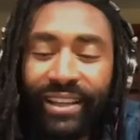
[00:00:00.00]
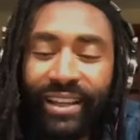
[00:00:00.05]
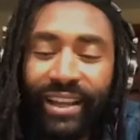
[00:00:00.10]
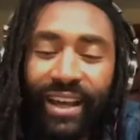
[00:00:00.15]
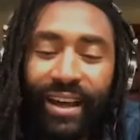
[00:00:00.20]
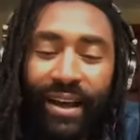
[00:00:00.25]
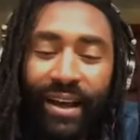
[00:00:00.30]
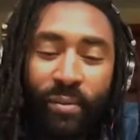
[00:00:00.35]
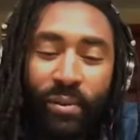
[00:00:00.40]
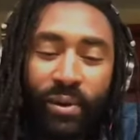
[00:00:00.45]

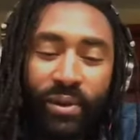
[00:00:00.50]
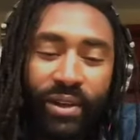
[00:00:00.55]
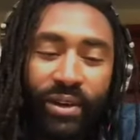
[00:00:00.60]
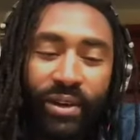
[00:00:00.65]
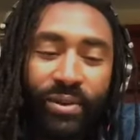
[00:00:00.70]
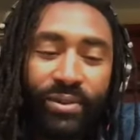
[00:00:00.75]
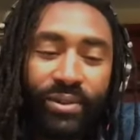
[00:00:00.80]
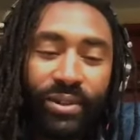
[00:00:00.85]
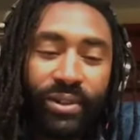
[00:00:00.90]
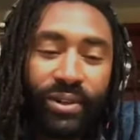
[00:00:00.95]
Yeah.
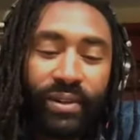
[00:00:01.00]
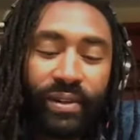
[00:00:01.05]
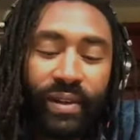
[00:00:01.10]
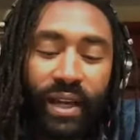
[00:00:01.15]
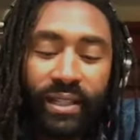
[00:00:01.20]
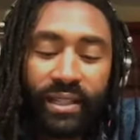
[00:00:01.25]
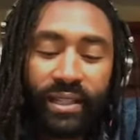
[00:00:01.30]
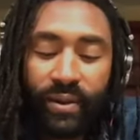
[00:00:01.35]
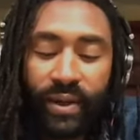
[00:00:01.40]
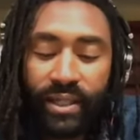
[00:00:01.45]
Well,
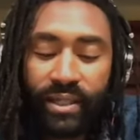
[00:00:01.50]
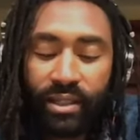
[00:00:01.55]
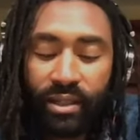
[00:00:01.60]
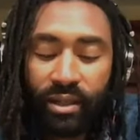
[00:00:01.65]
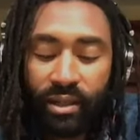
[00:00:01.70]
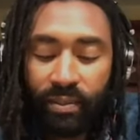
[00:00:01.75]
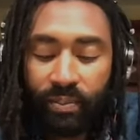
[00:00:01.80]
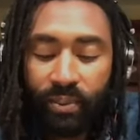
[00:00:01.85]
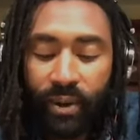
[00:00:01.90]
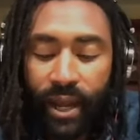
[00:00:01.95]
so I
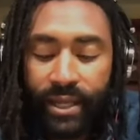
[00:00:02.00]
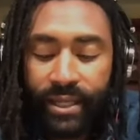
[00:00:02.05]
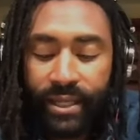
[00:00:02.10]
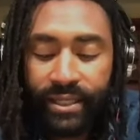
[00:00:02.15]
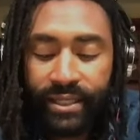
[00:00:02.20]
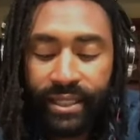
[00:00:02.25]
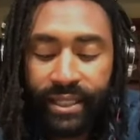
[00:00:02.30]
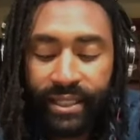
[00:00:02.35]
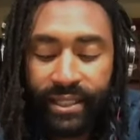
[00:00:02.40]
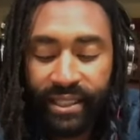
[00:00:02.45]
started
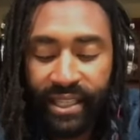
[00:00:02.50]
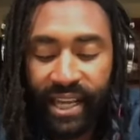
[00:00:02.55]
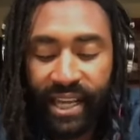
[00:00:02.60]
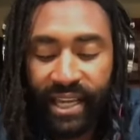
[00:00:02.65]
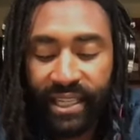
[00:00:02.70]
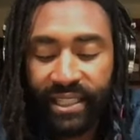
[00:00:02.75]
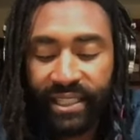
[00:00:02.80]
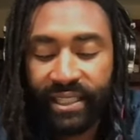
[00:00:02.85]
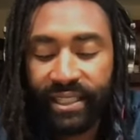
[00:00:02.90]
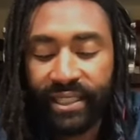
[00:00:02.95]
practicing
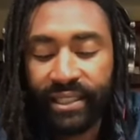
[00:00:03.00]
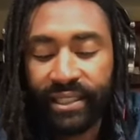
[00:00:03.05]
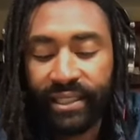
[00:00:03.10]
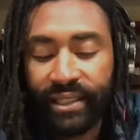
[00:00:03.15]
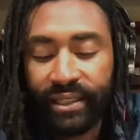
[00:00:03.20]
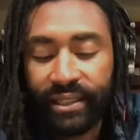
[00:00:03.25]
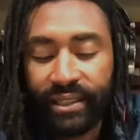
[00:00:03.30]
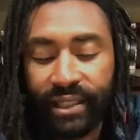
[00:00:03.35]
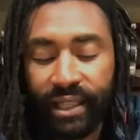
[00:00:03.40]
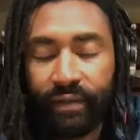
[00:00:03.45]

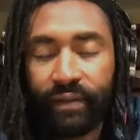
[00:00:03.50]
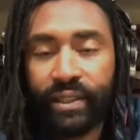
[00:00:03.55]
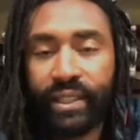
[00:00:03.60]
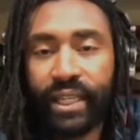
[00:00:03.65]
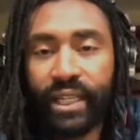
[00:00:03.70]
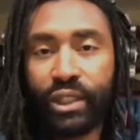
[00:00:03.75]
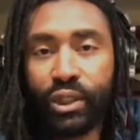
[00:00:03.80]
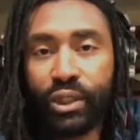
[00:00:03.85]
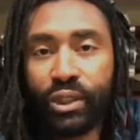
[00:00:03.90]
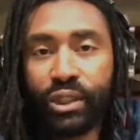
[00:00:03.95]
taking
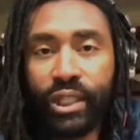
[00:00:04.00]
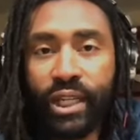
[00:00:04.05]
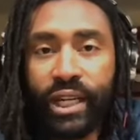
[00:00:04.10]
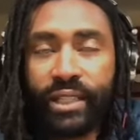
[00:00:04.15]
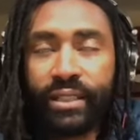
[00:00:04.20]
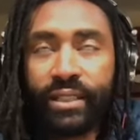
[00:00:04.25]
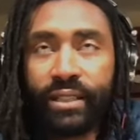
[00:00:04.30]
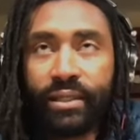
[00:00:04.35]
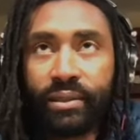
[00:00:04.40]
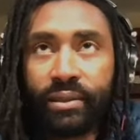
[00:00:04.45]
levitation
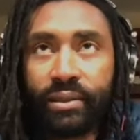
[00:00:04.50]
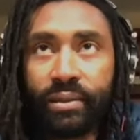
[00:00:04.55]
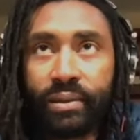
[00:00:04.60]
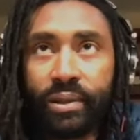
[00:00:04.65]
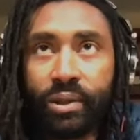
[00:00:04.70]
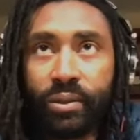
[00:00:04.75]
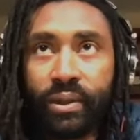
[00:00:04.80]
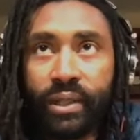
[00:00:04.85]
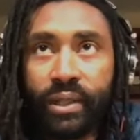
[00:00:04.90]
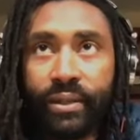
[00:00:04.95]
shots in
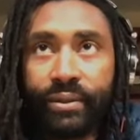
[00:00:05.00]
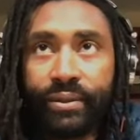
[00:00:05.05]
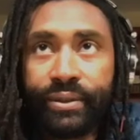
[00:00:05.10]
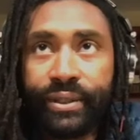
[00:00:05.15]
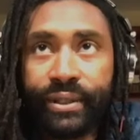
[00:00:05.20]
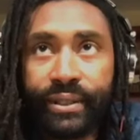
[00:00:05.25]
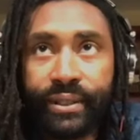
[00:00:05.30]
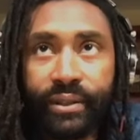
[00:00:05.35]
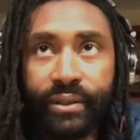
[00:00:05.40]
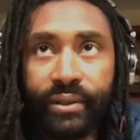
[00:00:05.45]

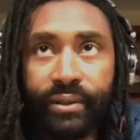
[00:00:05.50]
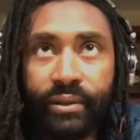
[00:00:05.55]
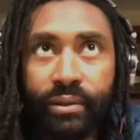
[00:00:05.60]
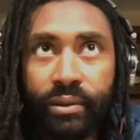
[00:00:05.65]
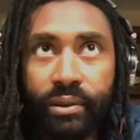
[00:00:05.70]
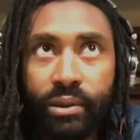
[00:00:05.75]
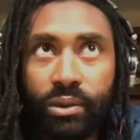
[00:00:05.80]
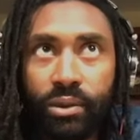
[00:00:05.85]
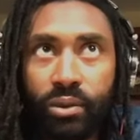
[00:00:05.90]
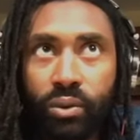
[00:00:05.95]

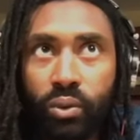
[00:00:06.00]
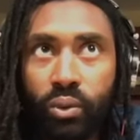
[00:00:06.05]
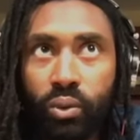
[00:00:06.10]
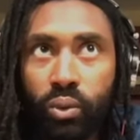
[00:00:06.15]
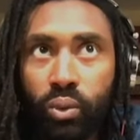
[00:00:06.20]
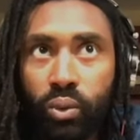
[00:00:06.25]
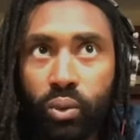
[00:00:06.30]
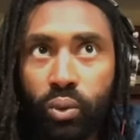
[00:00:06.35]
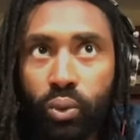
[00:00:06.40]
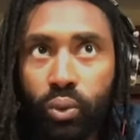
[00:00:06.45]

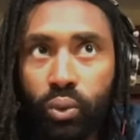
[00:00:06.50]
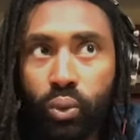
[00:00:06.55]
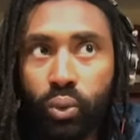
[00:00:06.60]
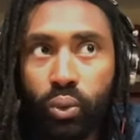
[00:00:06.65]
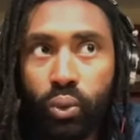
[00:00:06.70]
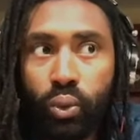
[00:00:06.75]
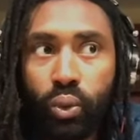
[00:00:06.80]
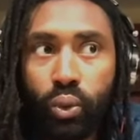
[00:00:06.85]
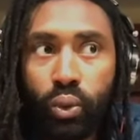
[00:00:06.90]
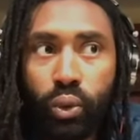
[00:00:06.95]

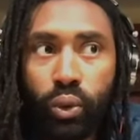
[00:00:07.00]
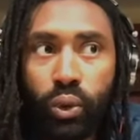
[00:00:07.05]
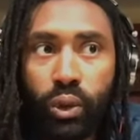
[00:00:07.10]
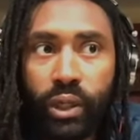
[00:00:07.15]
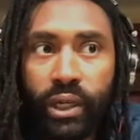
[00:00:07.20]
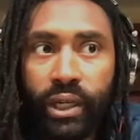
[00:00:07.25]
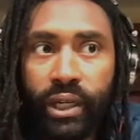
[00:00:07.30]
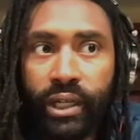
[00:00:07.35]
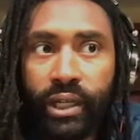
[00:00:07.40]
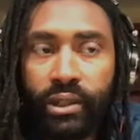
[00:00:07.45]

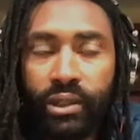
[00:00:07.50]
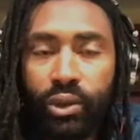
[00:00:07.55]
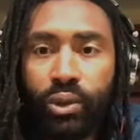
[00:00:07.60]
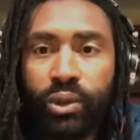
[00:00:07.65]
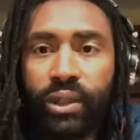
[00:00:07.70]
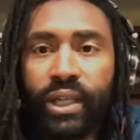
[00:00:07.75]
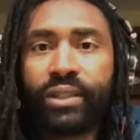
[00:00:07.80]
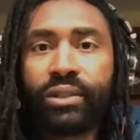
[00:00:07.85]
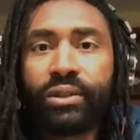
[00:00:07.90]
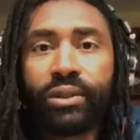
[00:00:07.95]

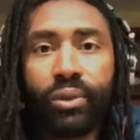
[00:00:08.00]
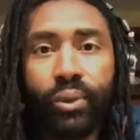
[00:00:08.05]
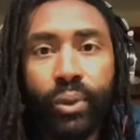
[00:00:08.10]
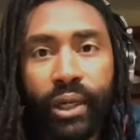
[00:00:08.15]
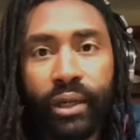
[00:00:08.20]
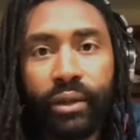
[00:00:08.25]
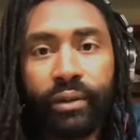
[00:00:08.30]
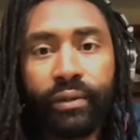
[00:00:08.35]
2012.